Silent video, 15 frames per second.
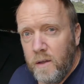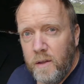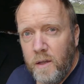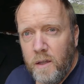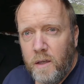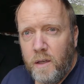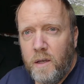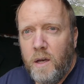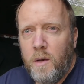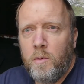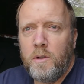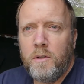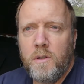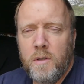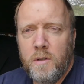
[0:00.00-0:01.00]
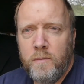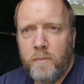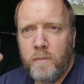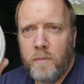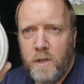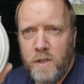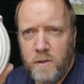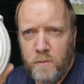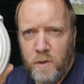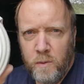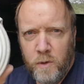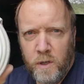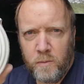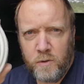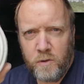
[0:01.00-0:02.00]
The other cables, as you might
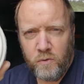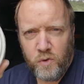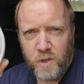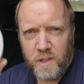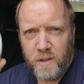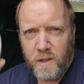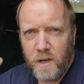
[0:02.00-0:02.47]
be able to read